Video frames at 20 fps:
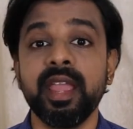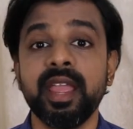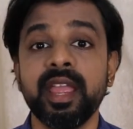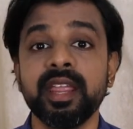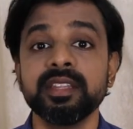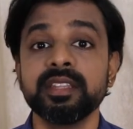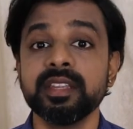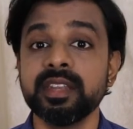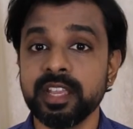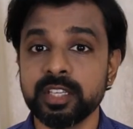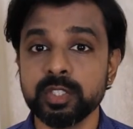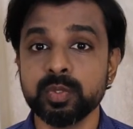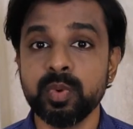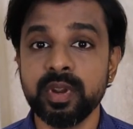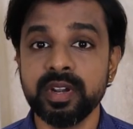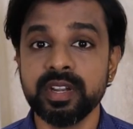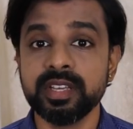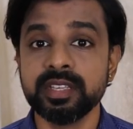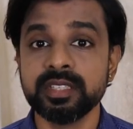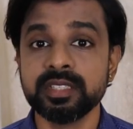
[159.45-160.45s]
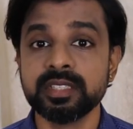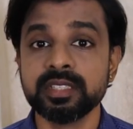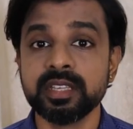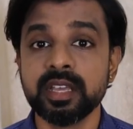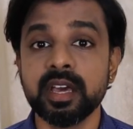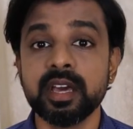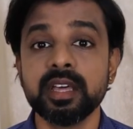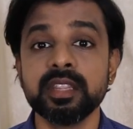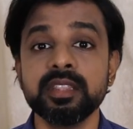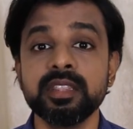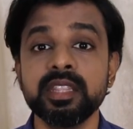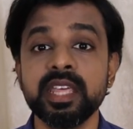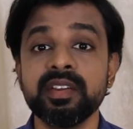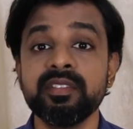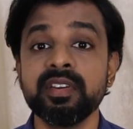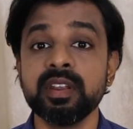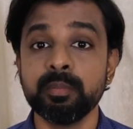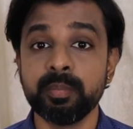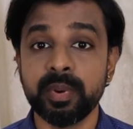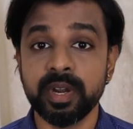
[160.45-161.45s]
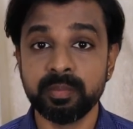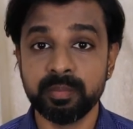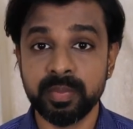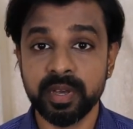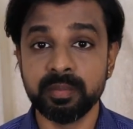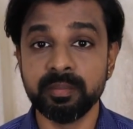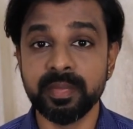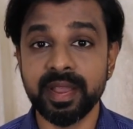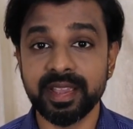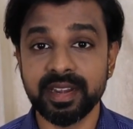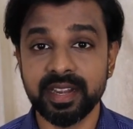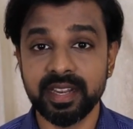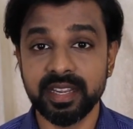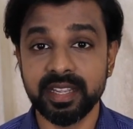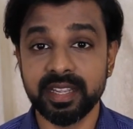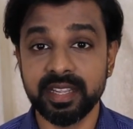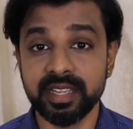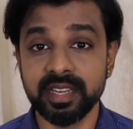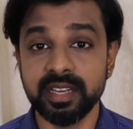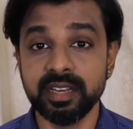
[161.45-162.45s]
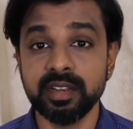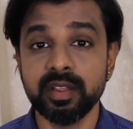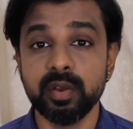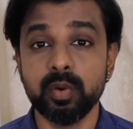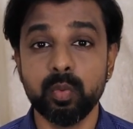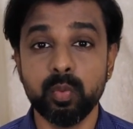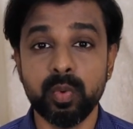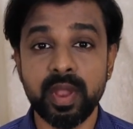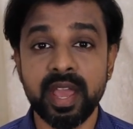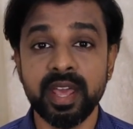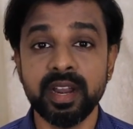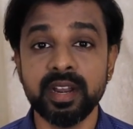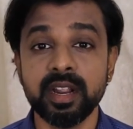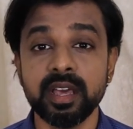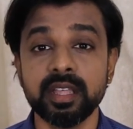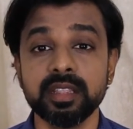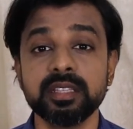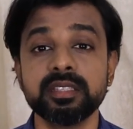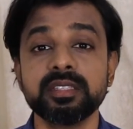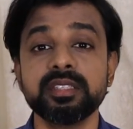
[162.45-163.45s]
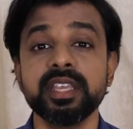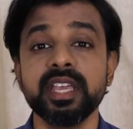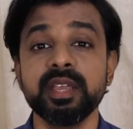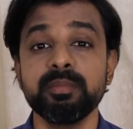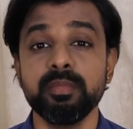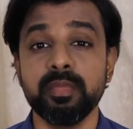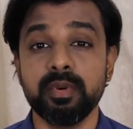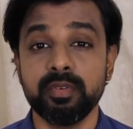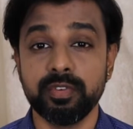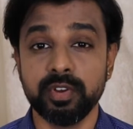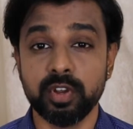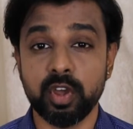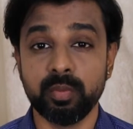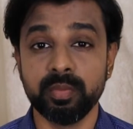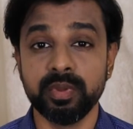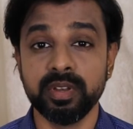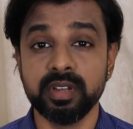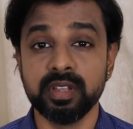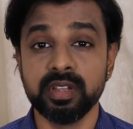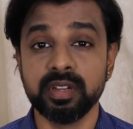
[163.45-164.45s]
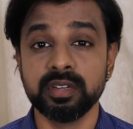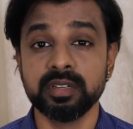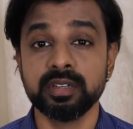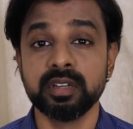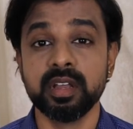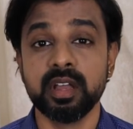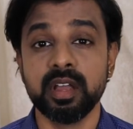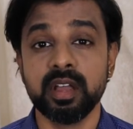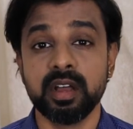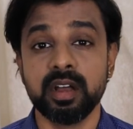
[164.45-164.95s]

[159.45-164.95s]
And the next one is Devanpatpar Magnetic Hill, where the same phenomenon